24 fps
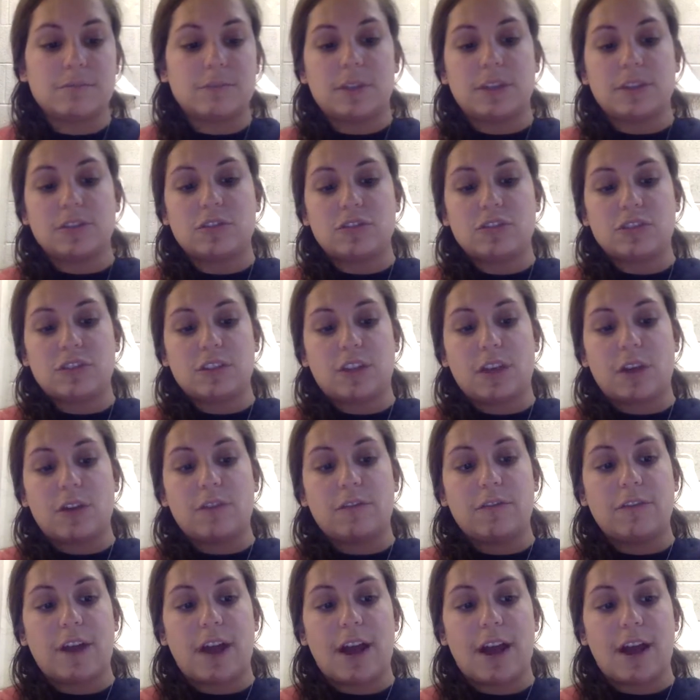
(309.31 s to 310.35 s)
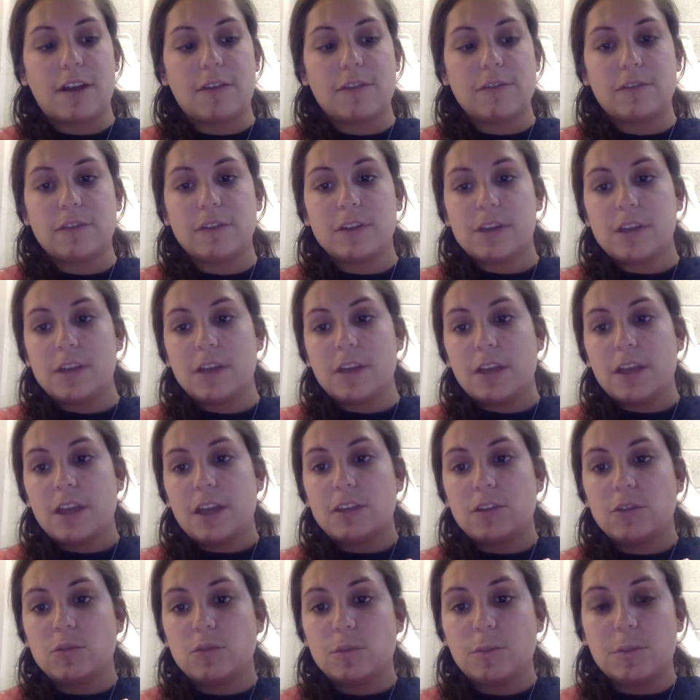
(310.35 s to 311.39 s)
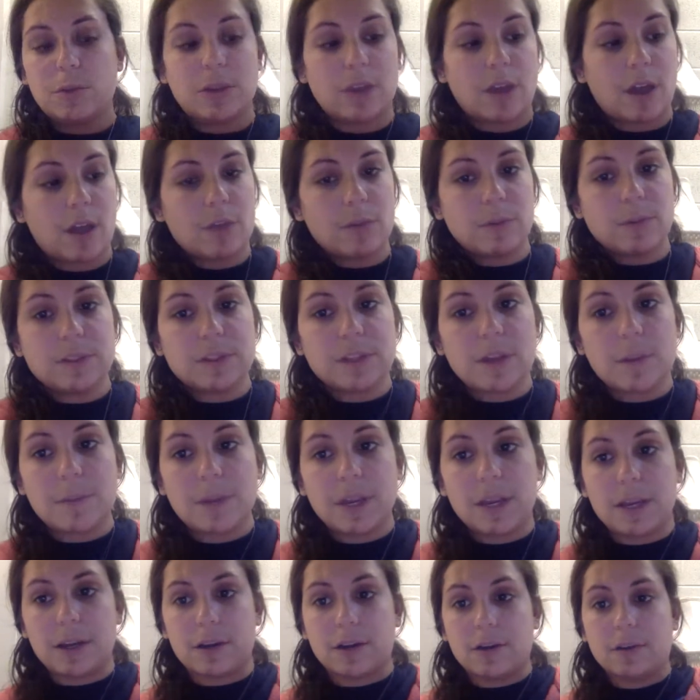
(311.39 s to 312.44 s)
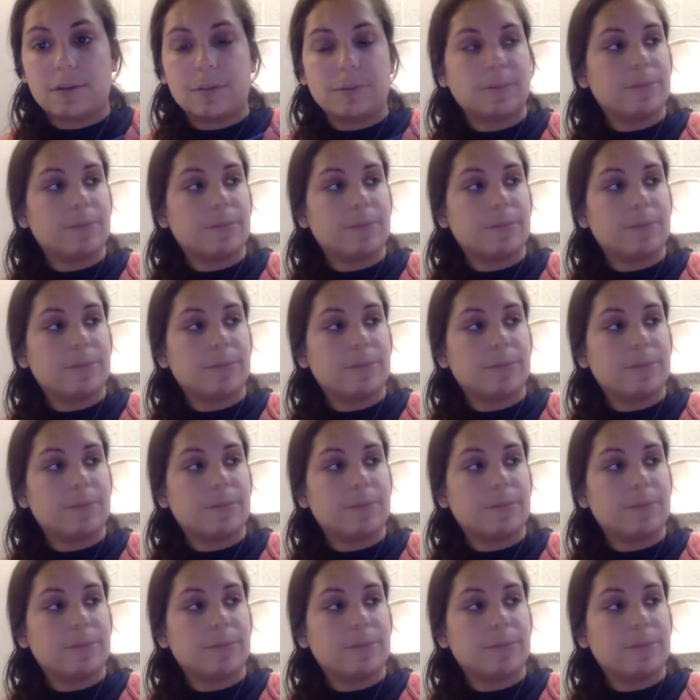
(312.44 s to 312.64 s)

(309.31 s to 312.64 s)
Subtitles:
Let's just go to 5. You would put the other ones up here.